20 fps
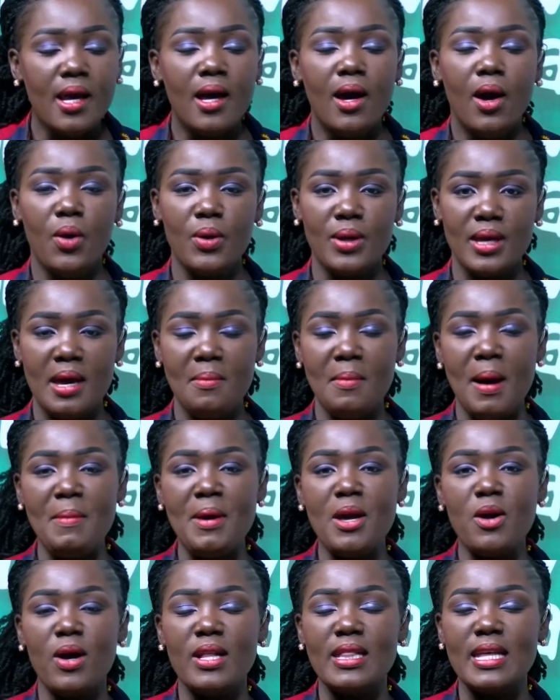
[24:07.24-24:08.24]
Okay,
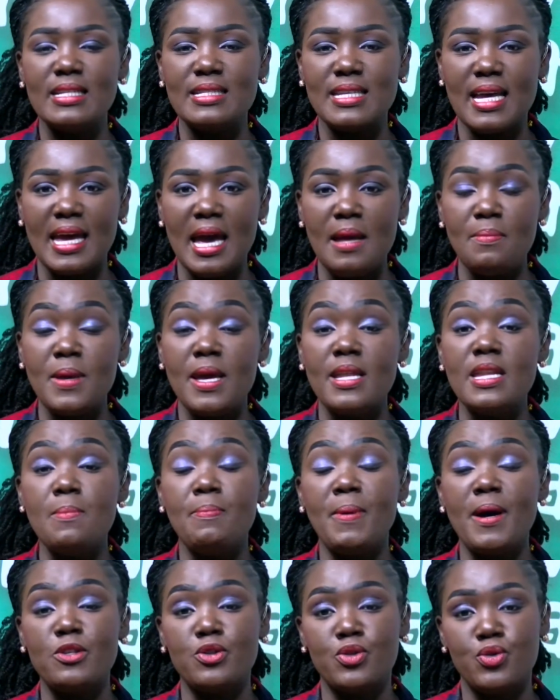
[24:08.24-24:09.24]
mommy, call the second
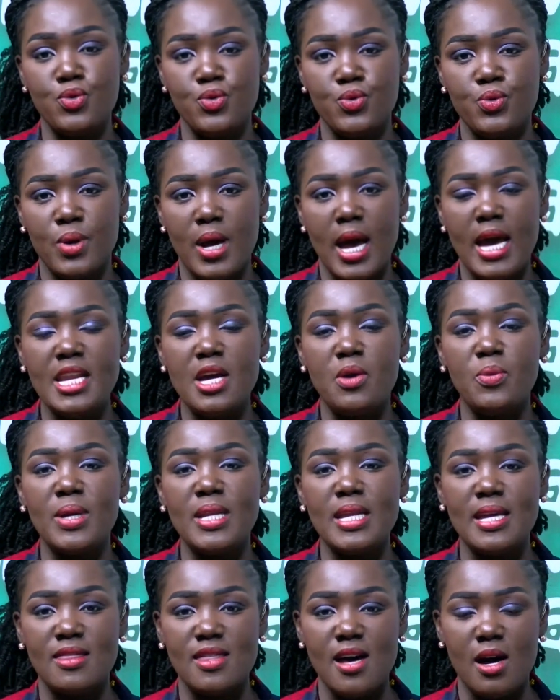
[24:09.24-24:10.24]
Nipa 2, and a
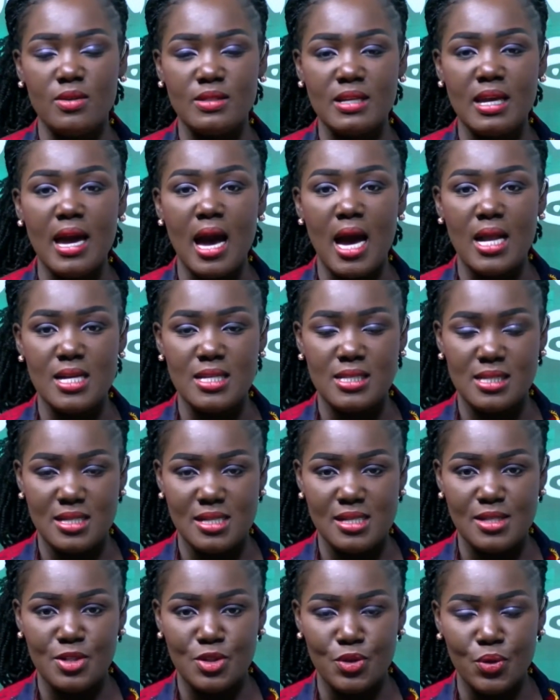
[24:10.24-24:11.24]
winning 1,000 Ghana
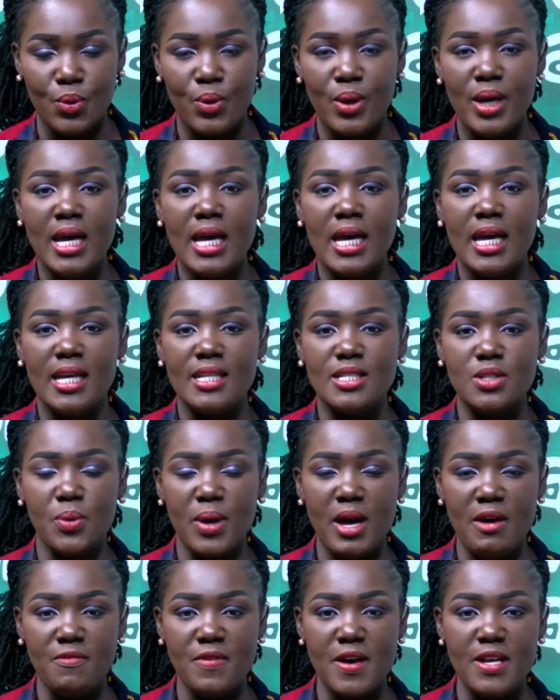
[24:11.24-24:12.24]
cities. No, into
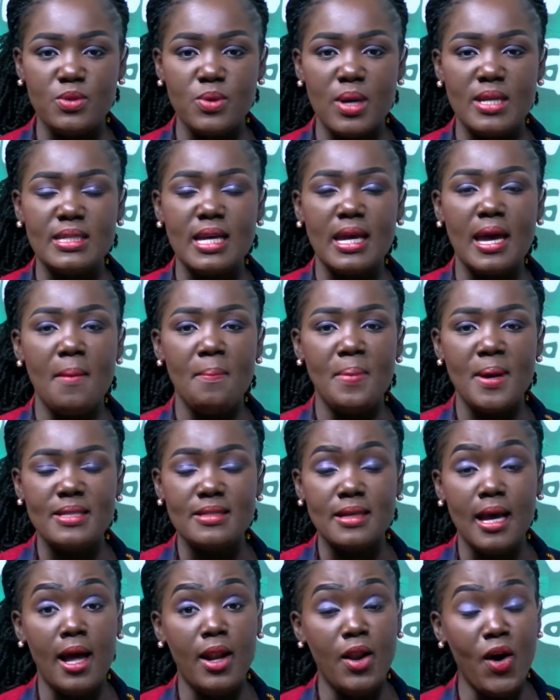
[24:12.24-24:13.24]
where first one, second
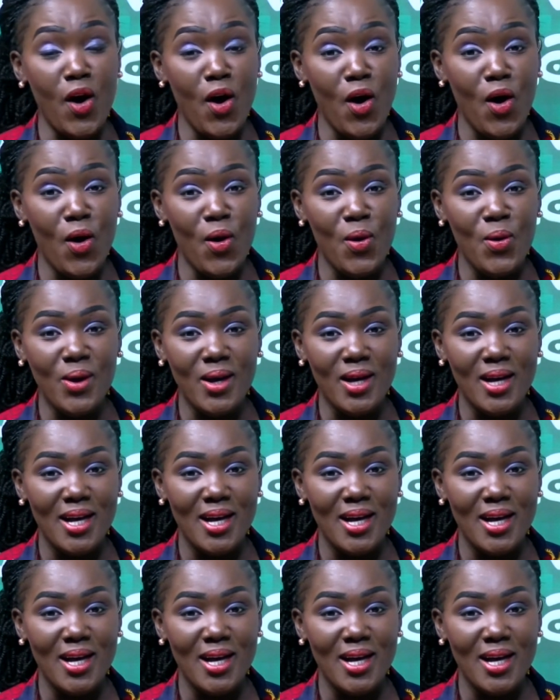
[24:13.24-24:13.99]
person. Hello.